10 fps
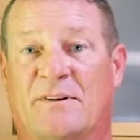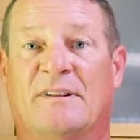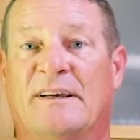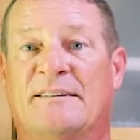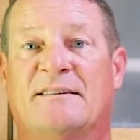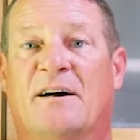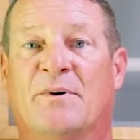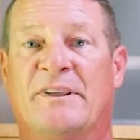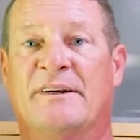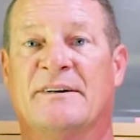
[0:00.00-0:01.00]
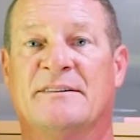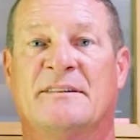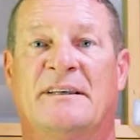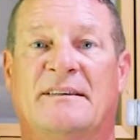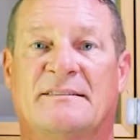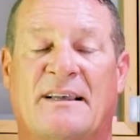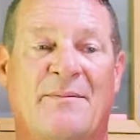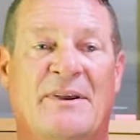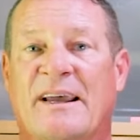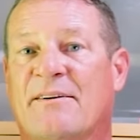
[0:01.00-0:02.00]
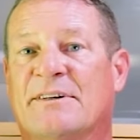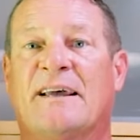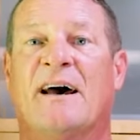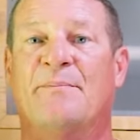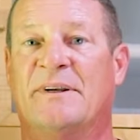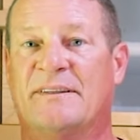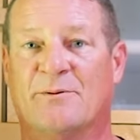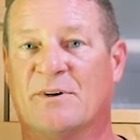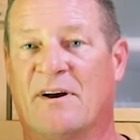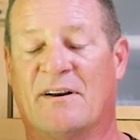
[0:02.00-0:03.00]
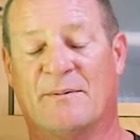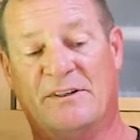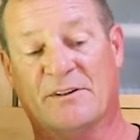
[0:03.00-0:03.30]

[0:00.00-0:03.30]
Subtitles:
the last couple of years is I may have a topic that we're talking about.